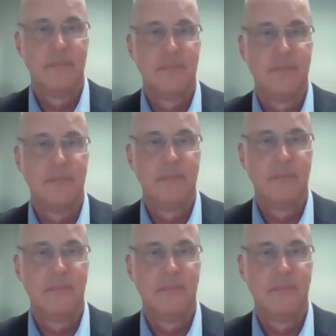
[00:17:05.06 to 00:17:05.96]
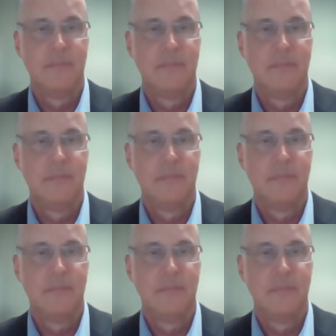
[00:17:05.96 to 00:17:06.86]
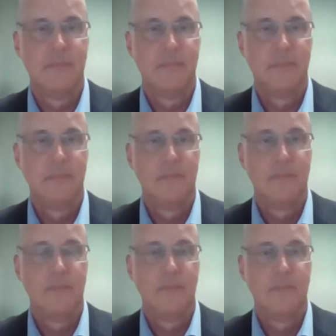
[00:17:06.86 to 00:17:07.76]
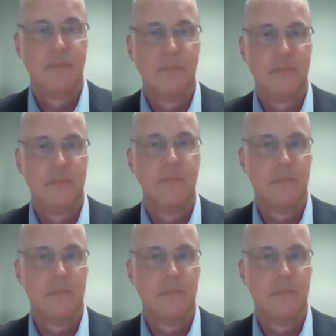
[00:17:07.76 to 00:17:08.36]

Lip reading: No words are spoken by the person on screen.